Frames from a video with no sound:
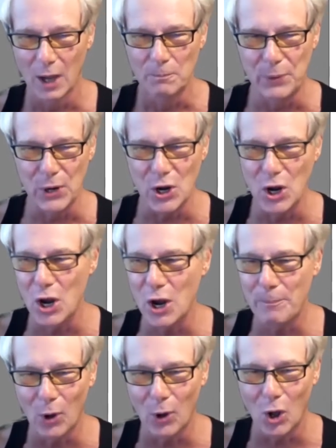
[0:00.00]

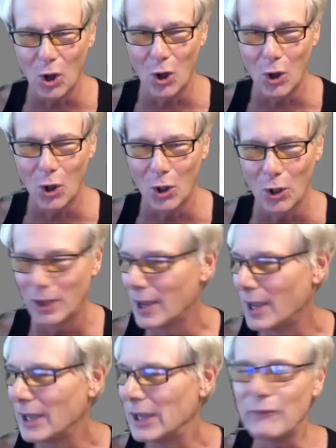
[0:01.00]
People,
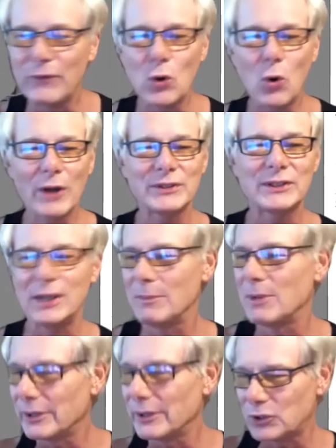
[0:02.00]
if you want
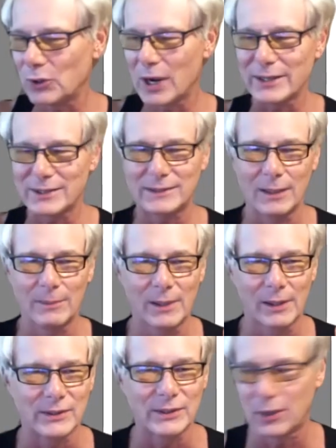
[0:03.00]
stimulants, you got
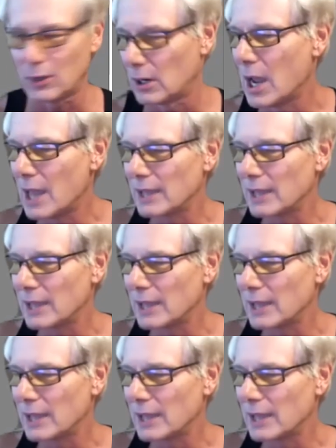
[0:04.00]
stimulants here.